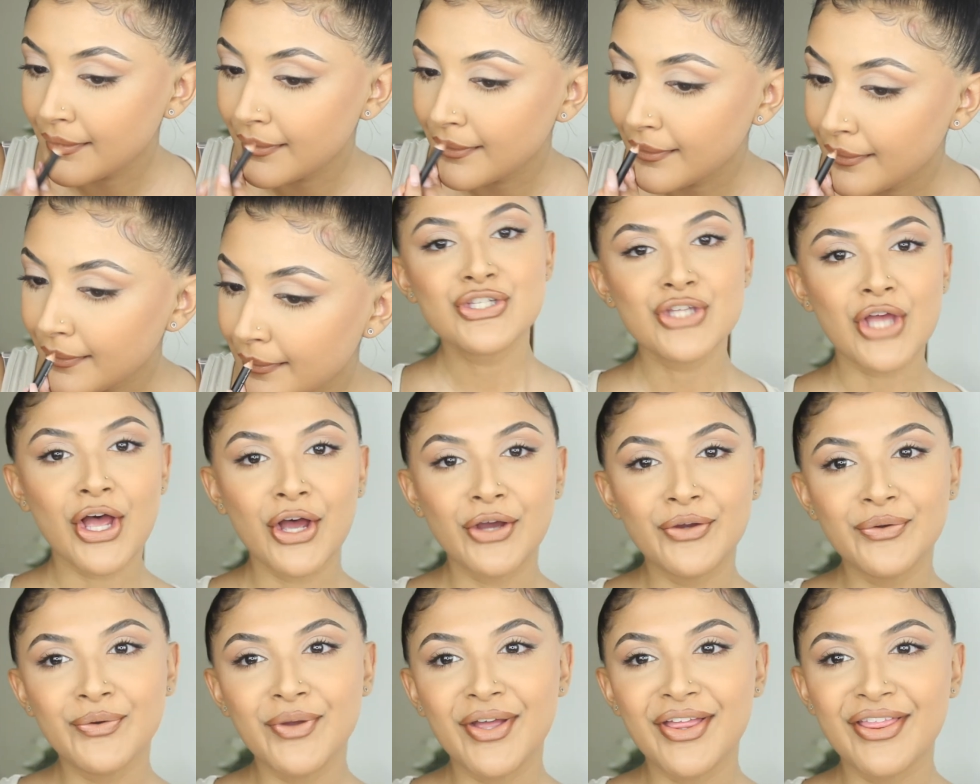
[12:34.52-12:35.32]

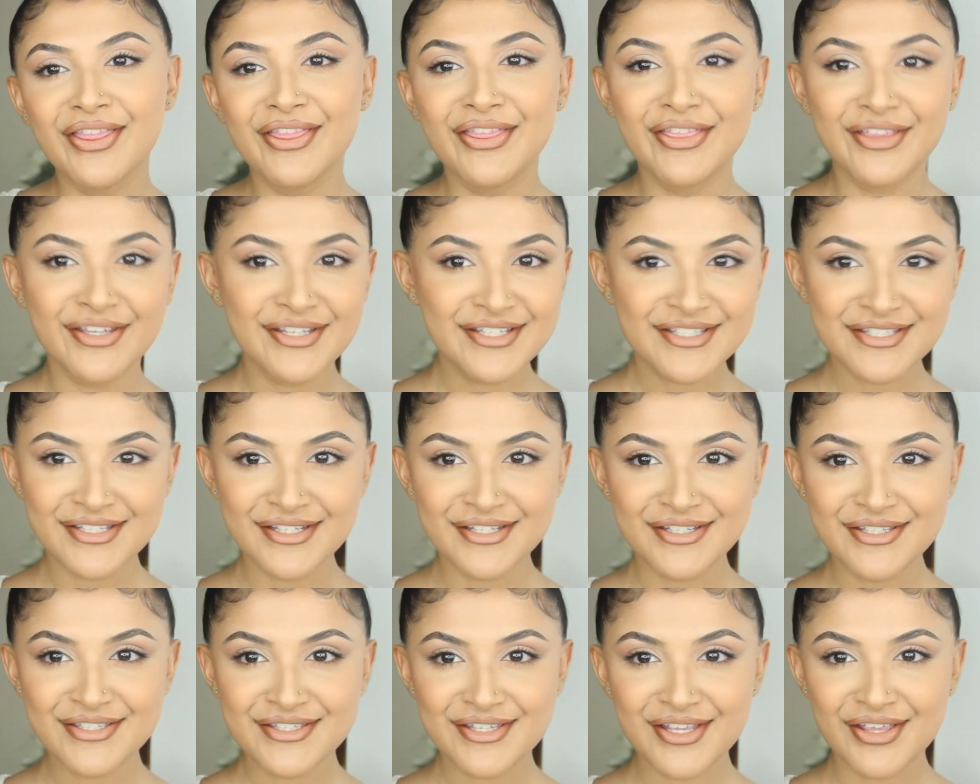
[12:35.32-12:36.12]
So this
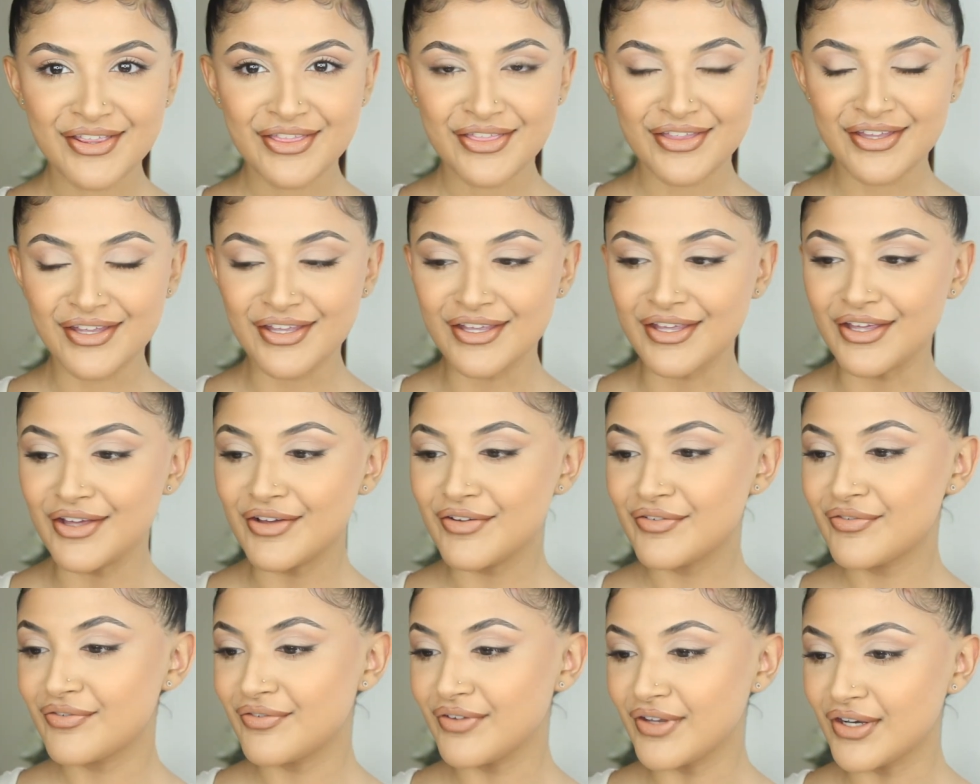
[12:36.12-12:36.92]
is the
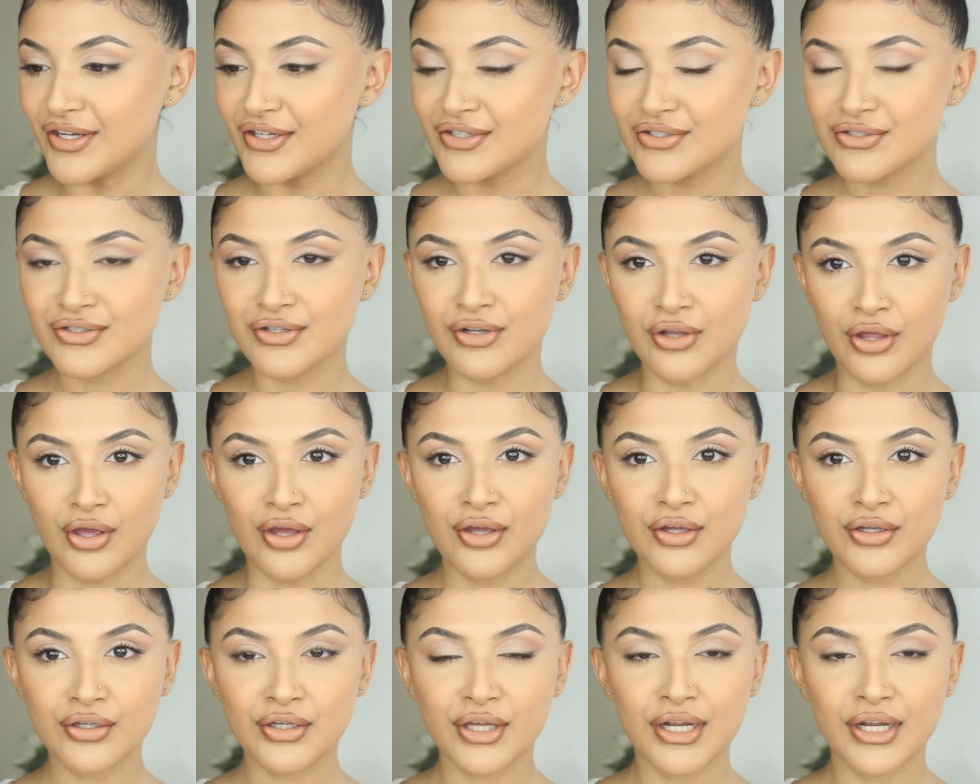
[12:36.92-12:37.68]
finished look.